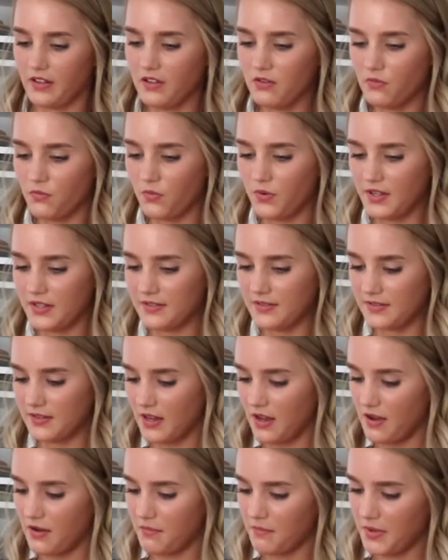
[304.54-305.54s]
it with
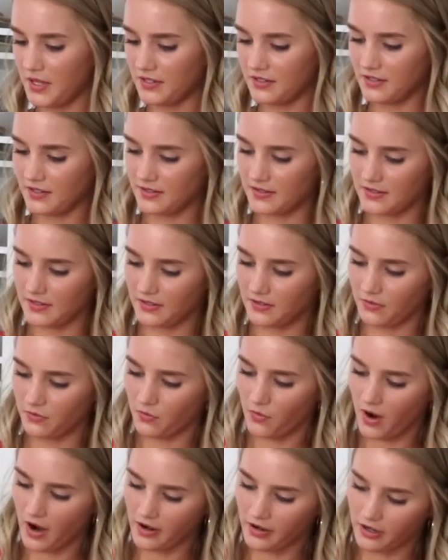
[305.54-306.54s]
some distilled
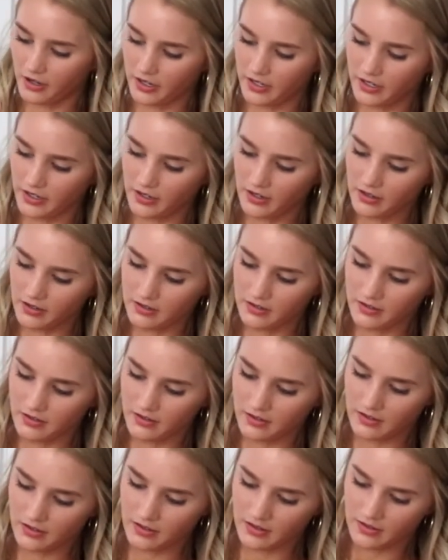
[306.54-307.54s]
water here.
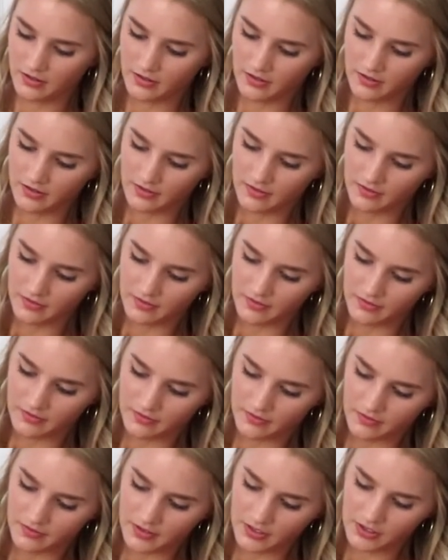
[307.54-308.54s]

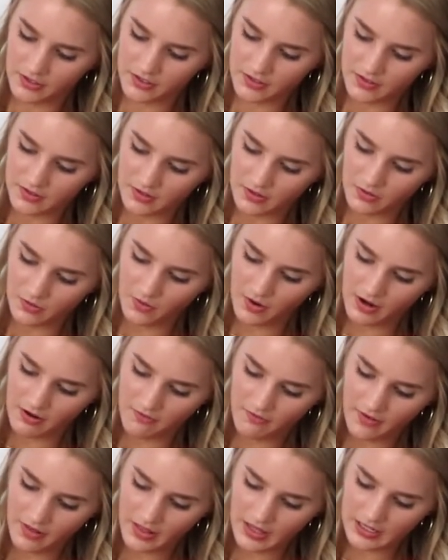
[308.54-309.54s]
You're just going to want to
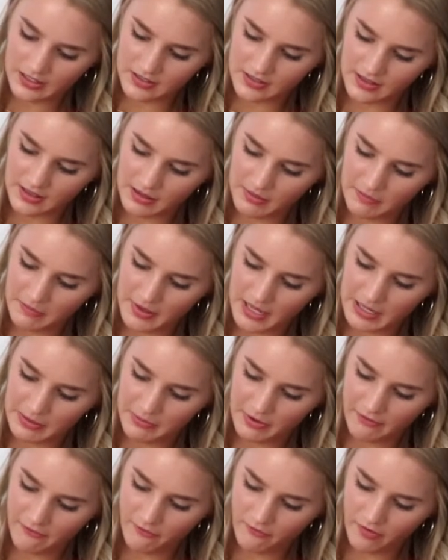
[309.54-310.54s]
fill it to the
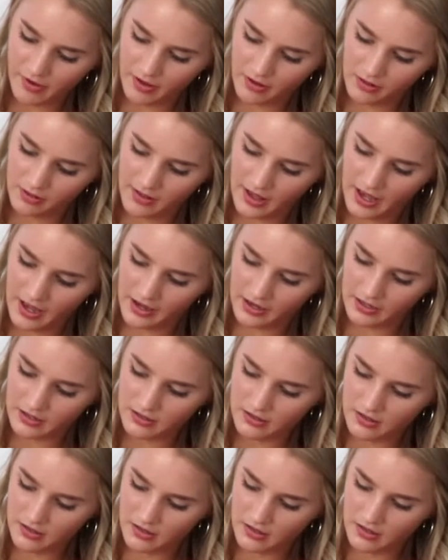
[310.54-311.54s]
minimum fill line.